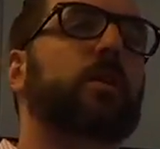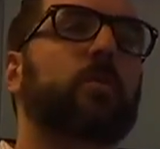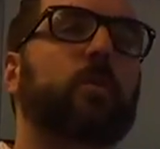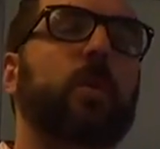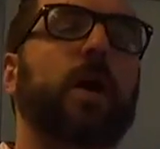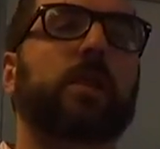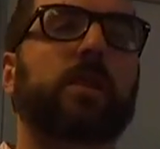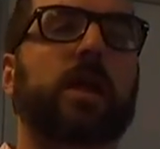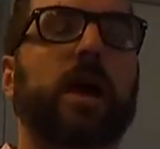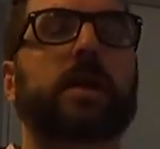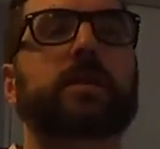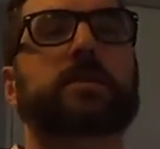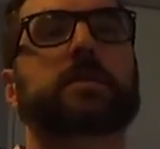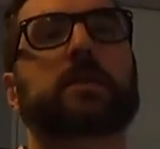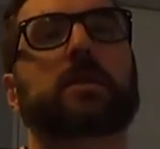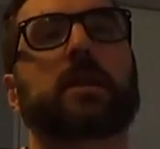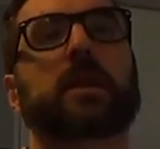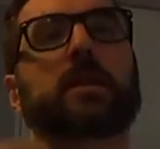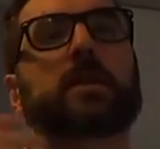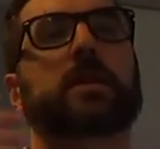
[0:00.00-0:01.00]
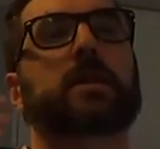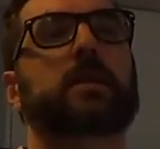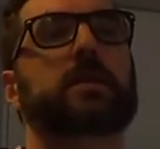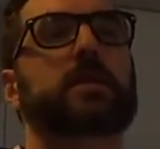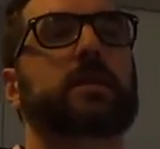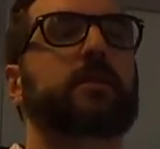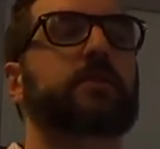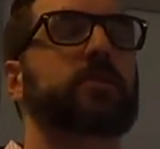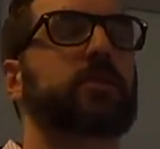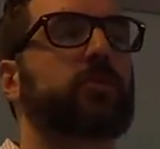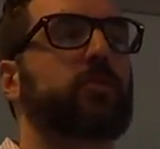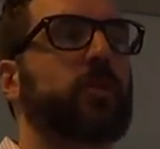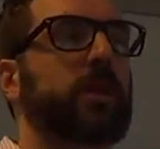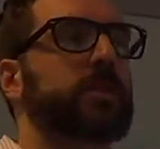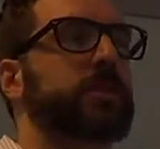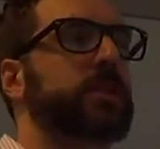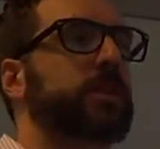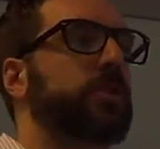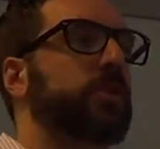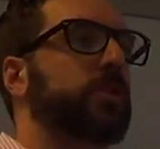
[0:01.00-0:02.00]
Well isolated, gives you
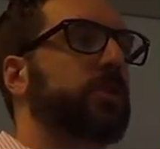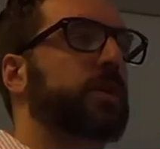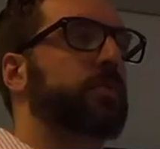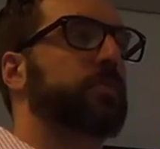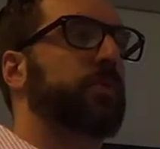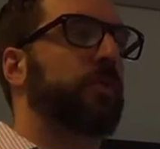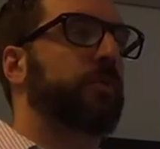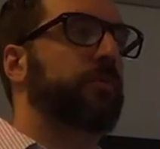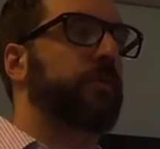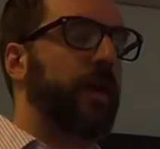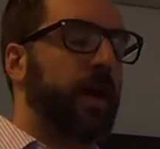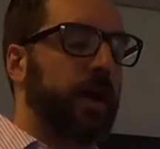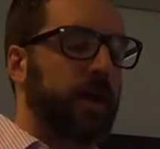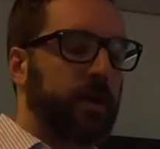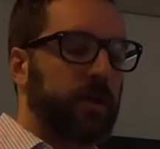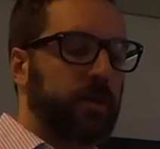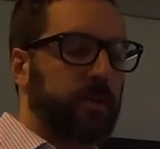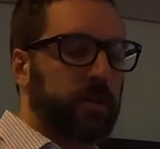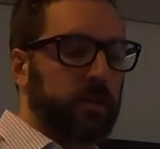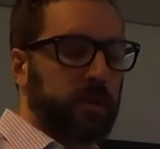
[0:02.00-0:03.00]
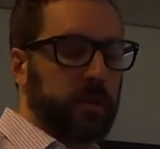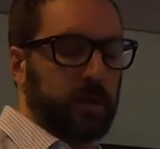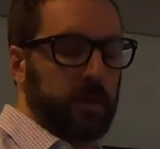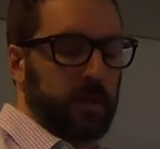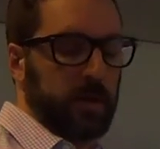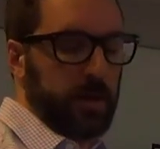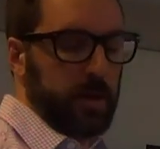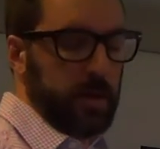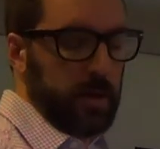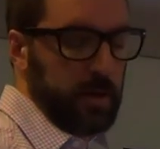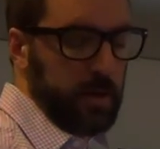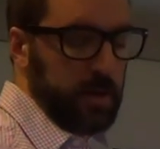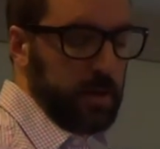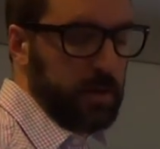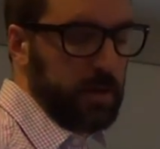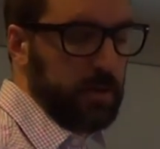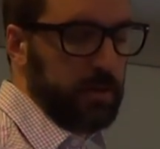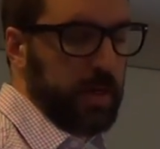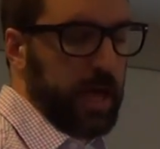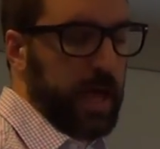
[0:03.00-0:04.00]
great security profile.
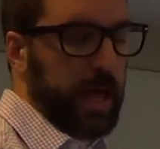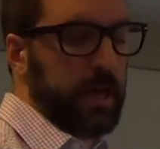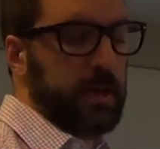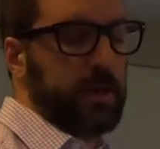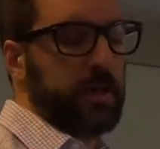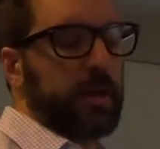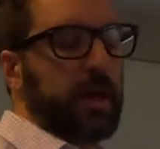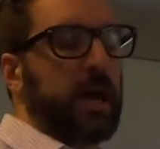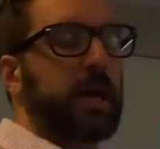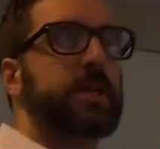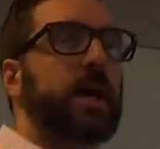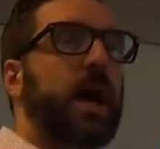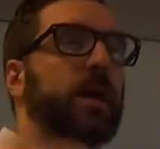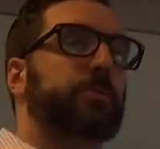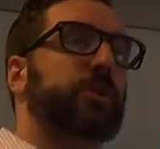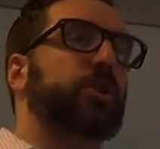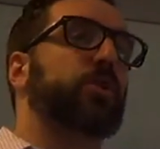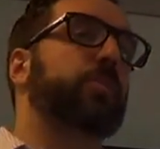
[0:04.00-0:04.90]
You then adopt